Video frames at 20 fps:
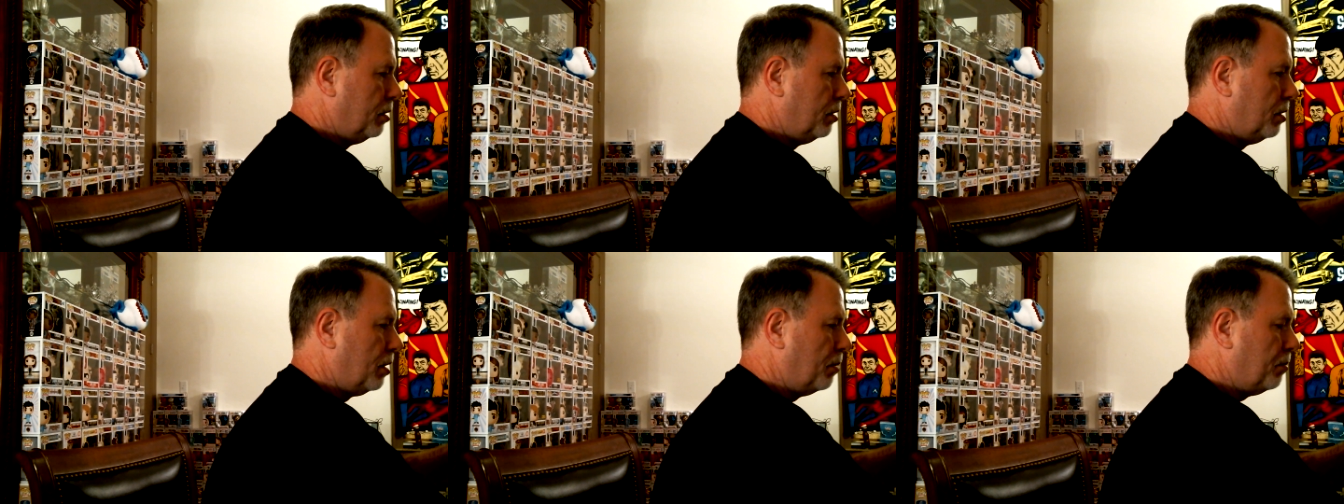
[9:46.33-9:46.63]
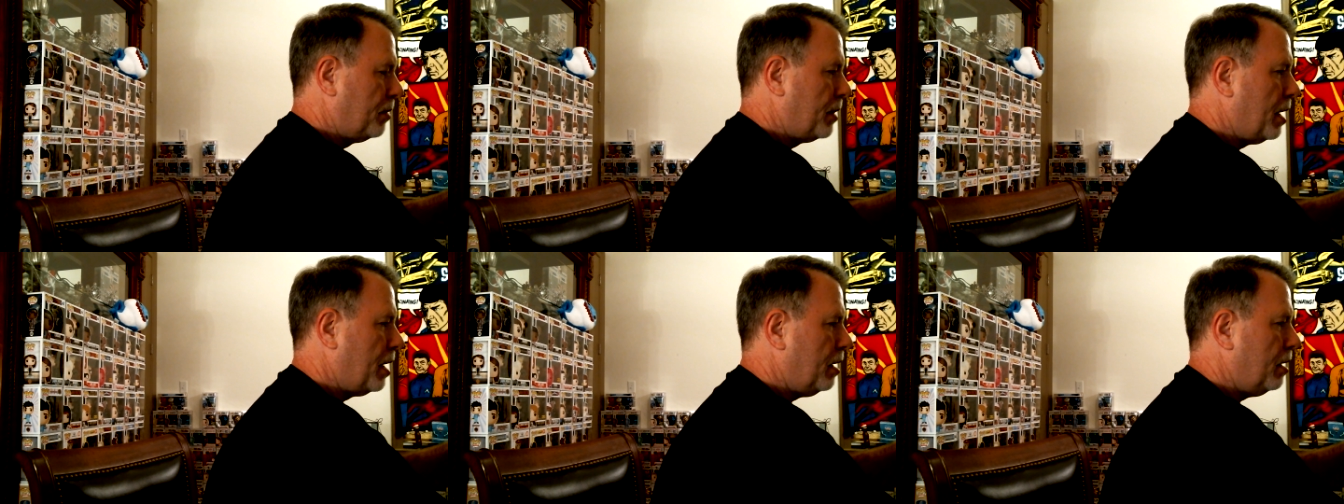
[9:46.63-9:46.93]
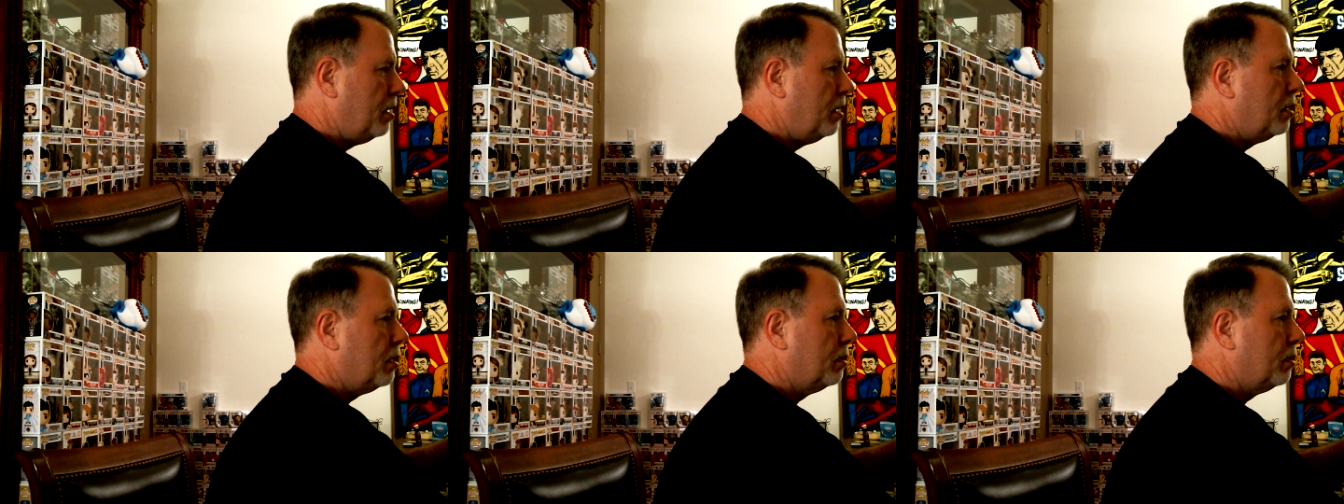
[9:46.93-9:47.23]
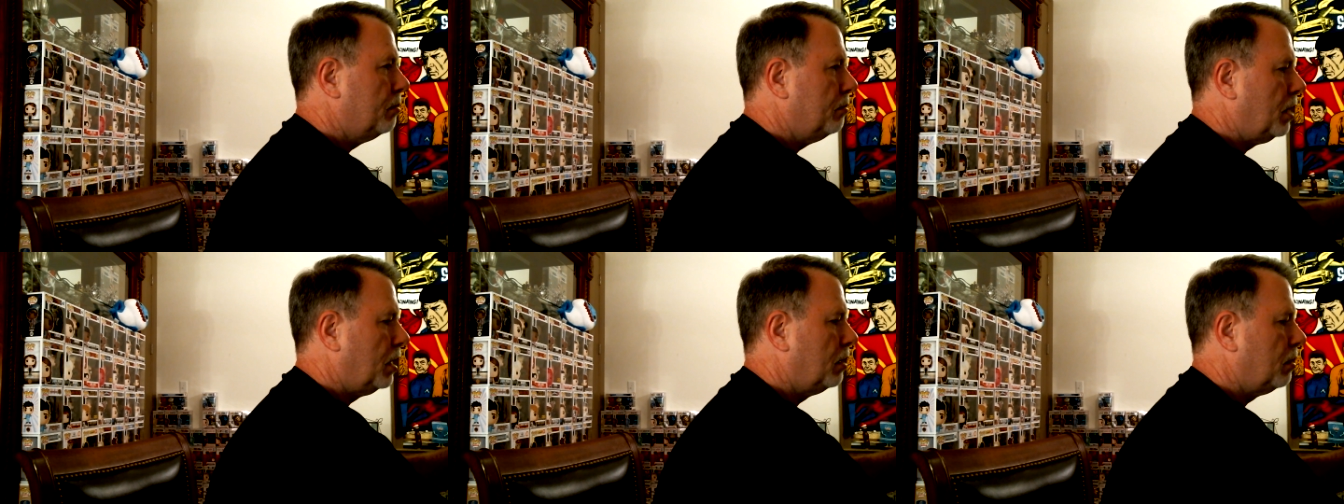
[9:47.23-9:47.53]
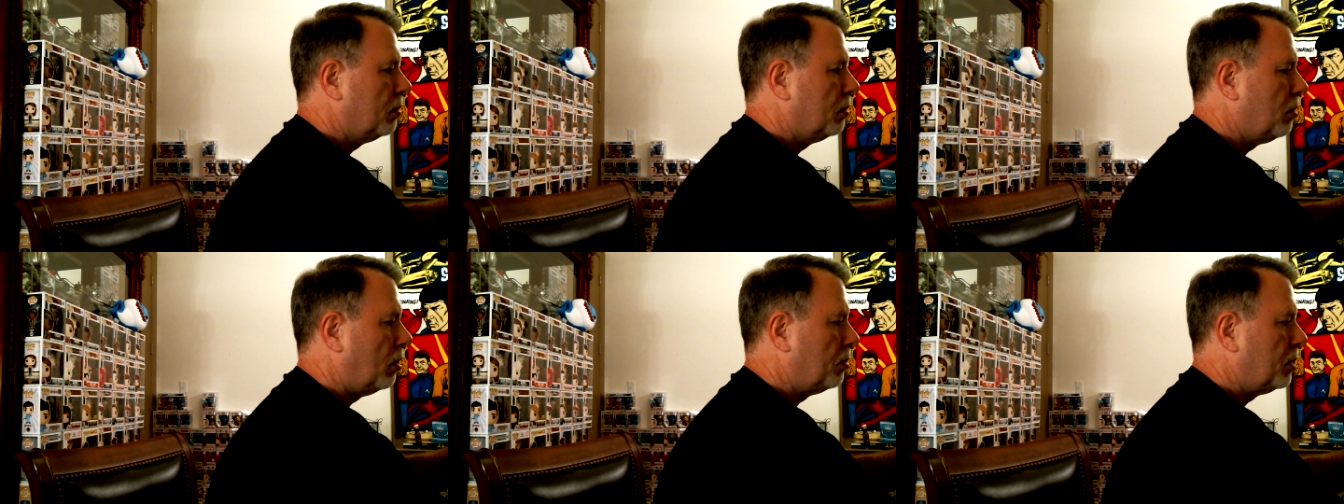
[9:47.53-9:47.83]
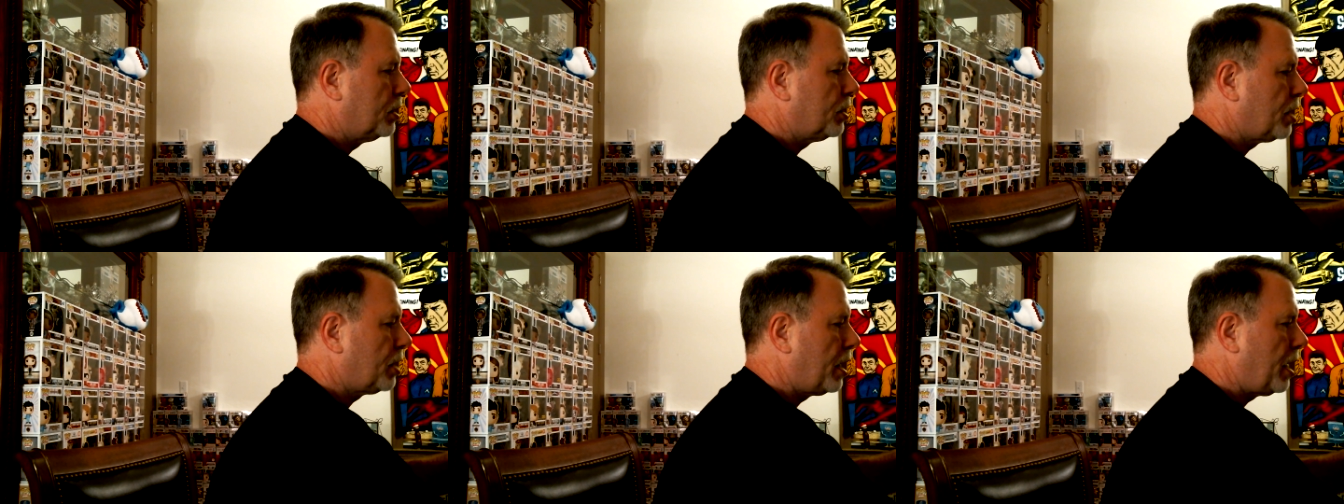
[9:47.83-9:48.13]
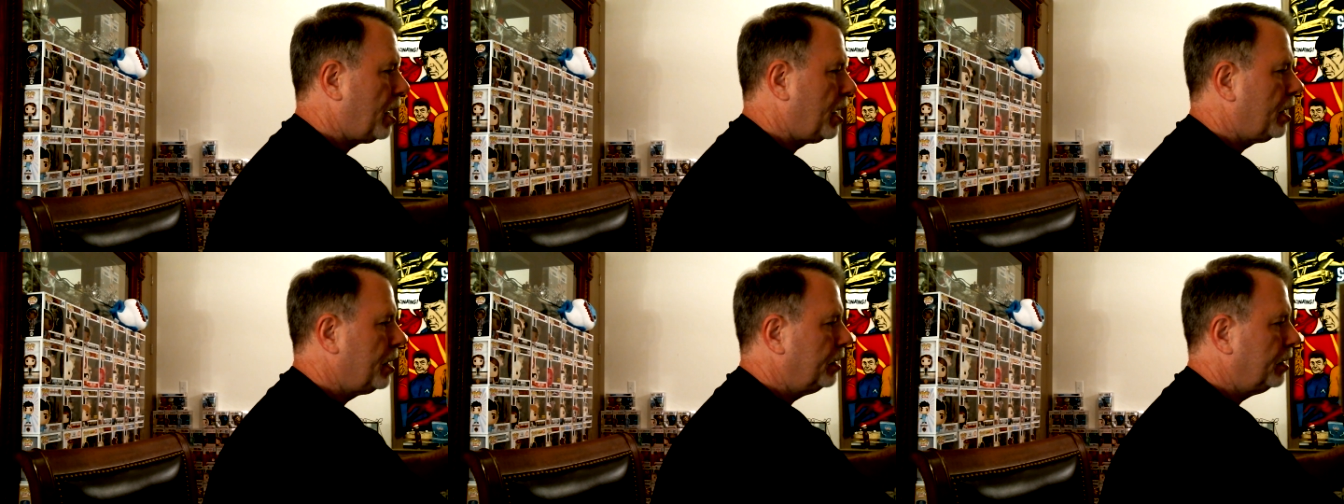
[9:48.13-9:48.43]
dump that in my little garbage
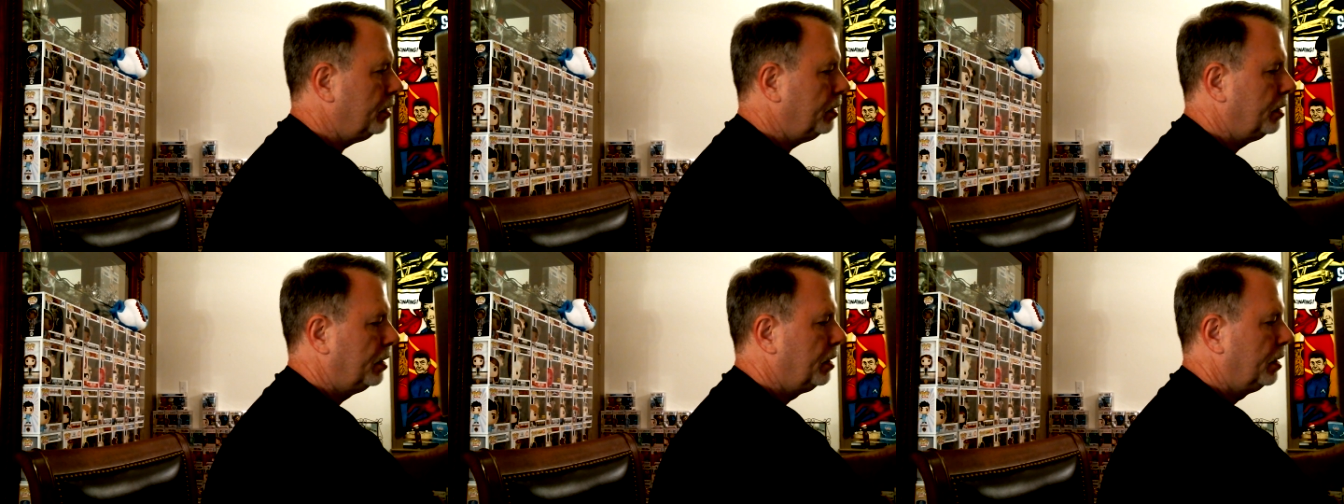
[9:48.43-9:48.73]
can.